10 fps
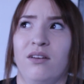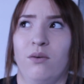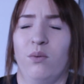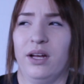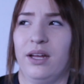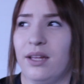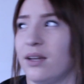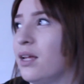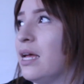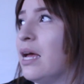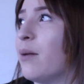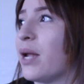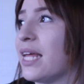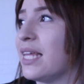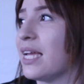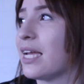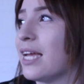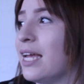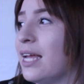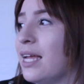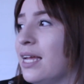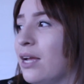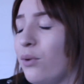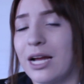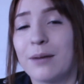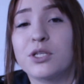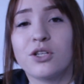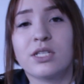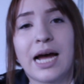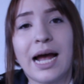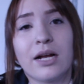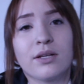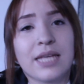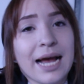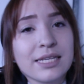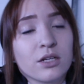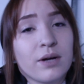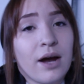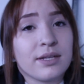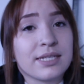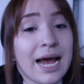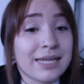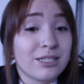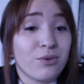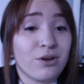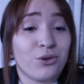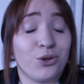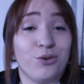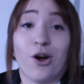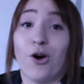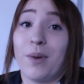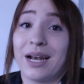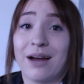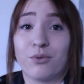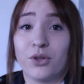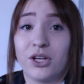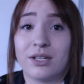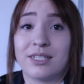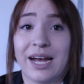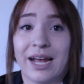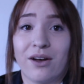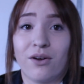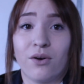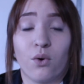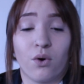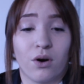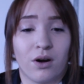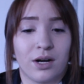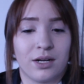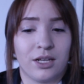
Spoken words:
what? But I think when it comes to your style, is ask around, is ask someone who you know might have really good style, or,